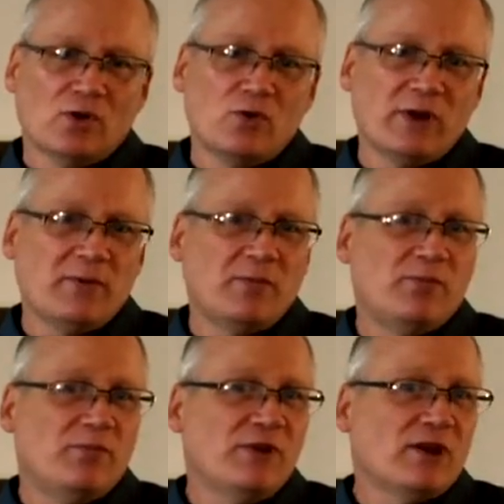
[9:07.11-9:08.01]
who
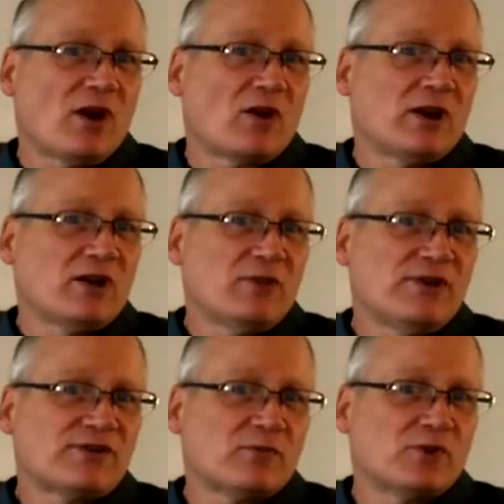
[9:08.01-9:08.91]
maybe our
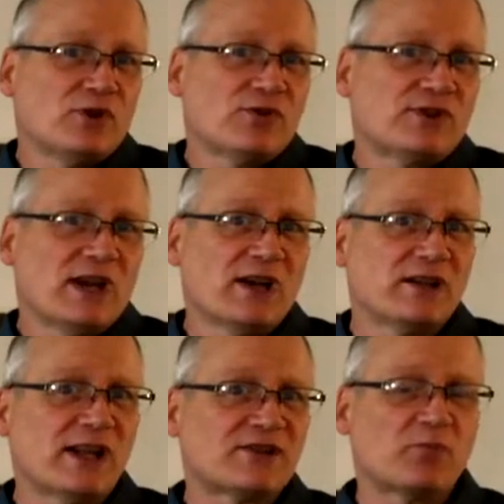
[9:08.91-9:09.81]
enemies, and we use that,
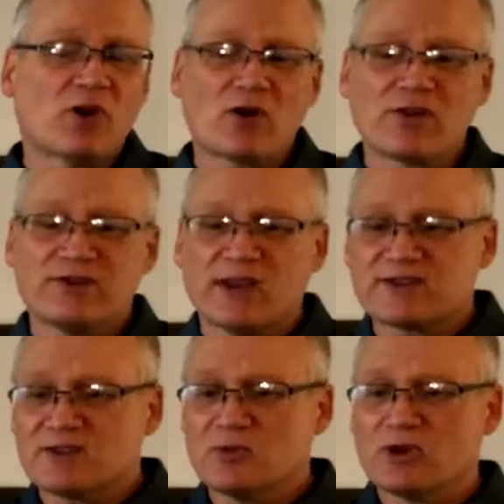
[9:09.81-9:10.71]
and that's a part of the
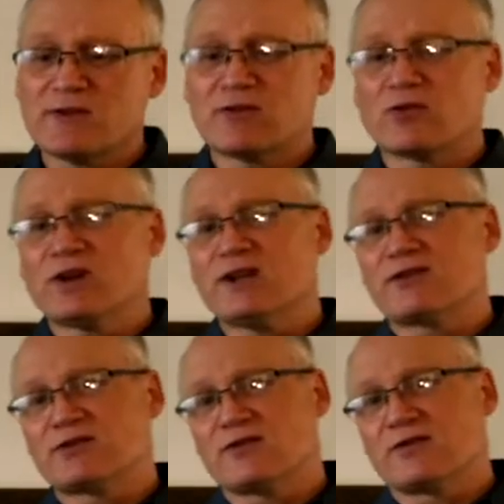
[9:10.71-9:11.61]
testimony of
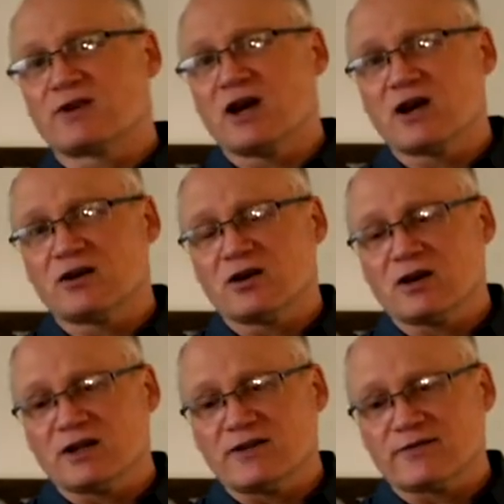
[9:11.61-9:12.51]
grace of God in
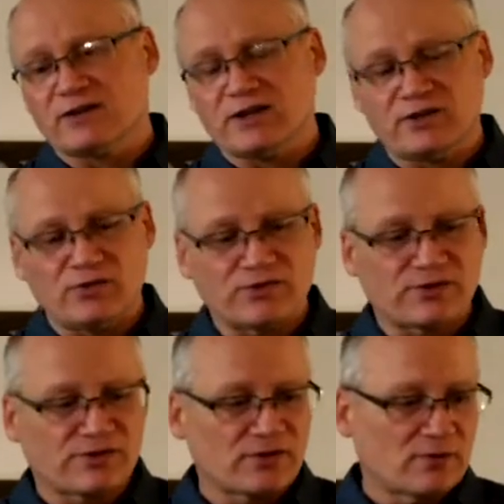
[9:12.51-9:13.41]
our life that He
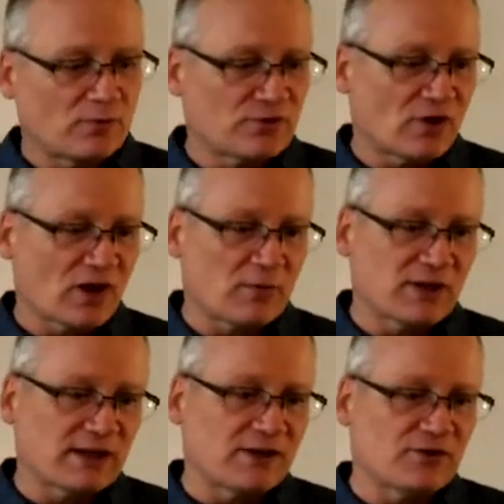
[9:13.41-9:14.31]
uses. We'll talk
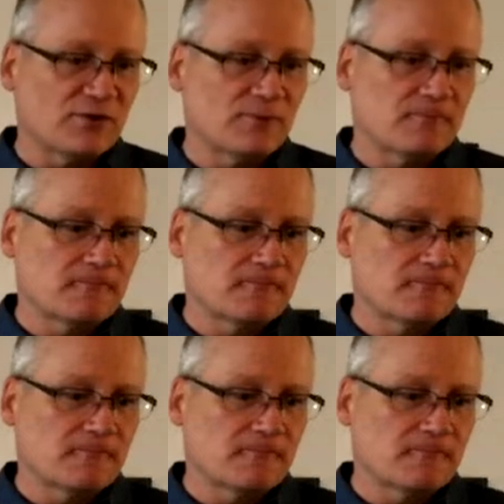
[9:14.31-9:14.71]
about that too.